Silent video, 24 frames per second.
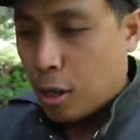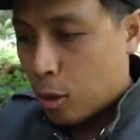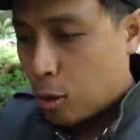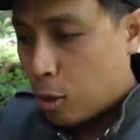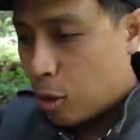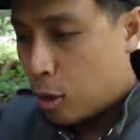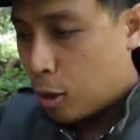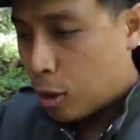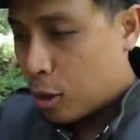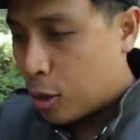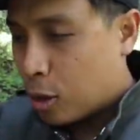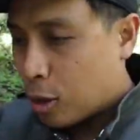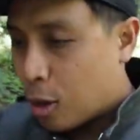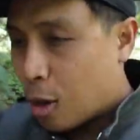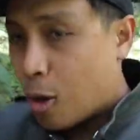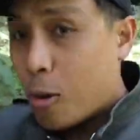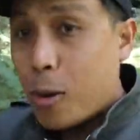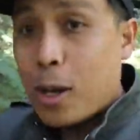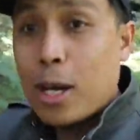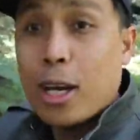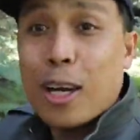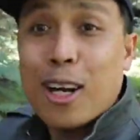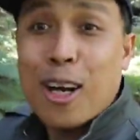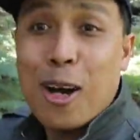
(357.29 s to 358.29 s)
Good
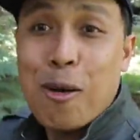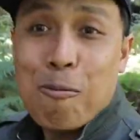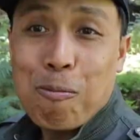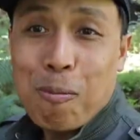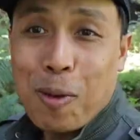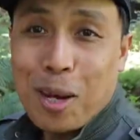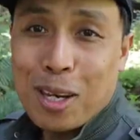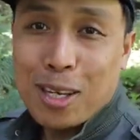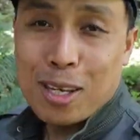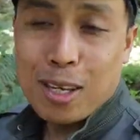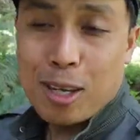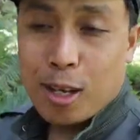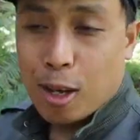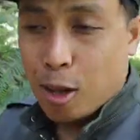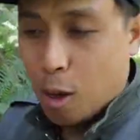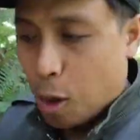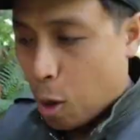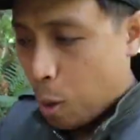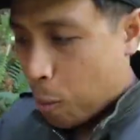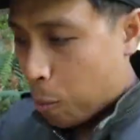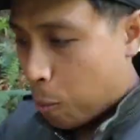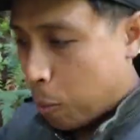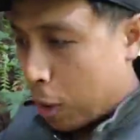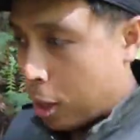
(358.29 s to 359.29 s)
growing company,
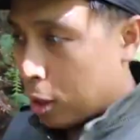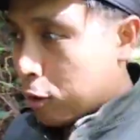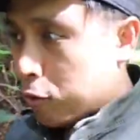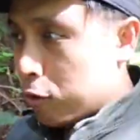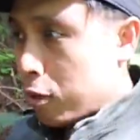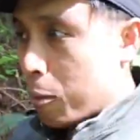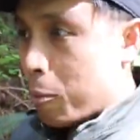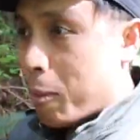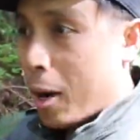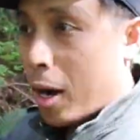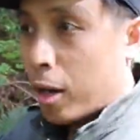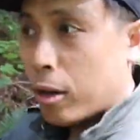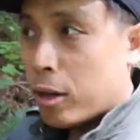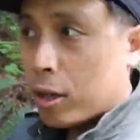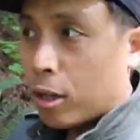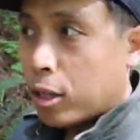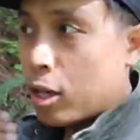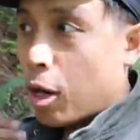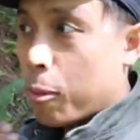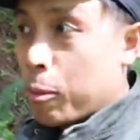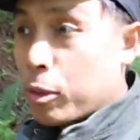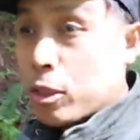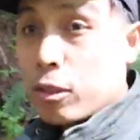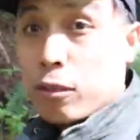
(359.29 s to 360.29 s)
part of the
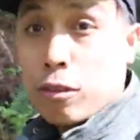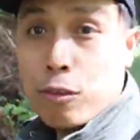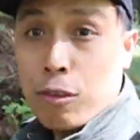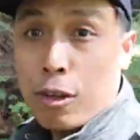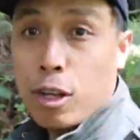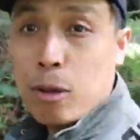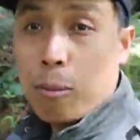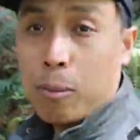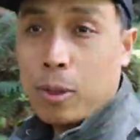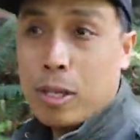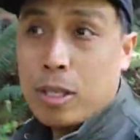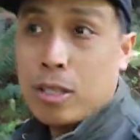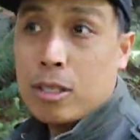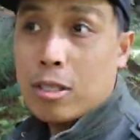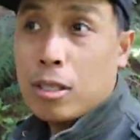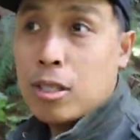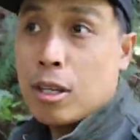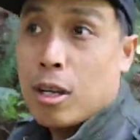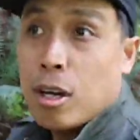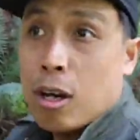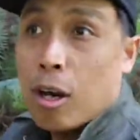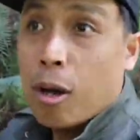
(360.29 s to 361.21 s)
macroeconomics of the Philippines,